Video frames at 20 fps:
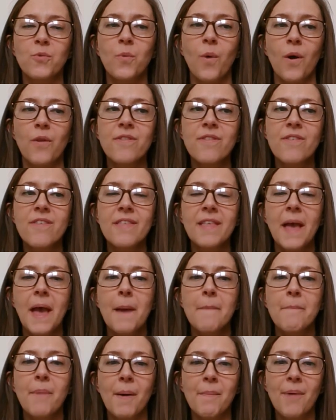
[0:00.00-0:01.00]
wants,
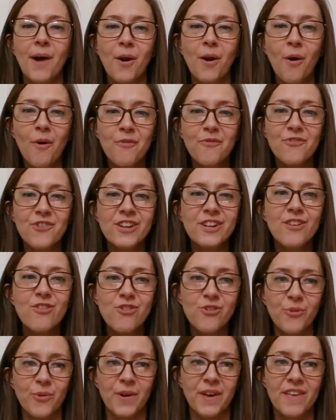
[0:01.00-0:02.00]
but by offering a
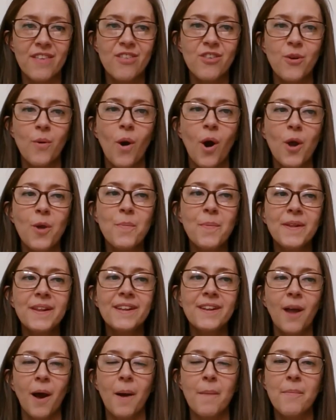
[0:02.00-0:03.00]
choice, you are
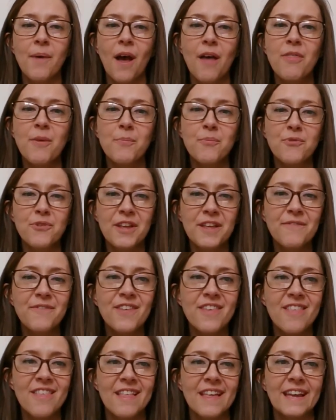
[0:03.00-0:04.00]
opening up other
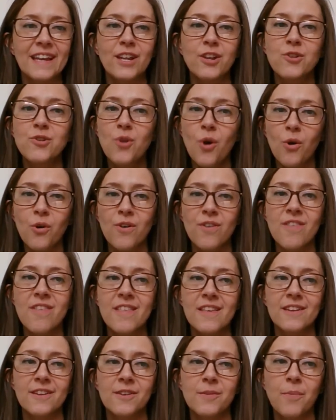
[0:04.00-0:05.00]
previously not
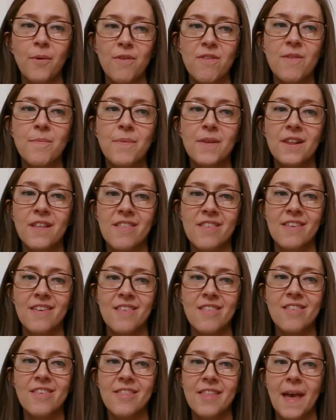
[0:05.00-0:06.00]
considered
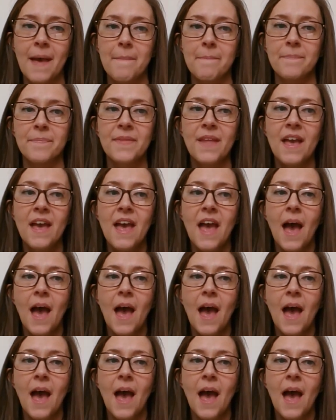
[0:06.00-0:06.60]
possibilities to them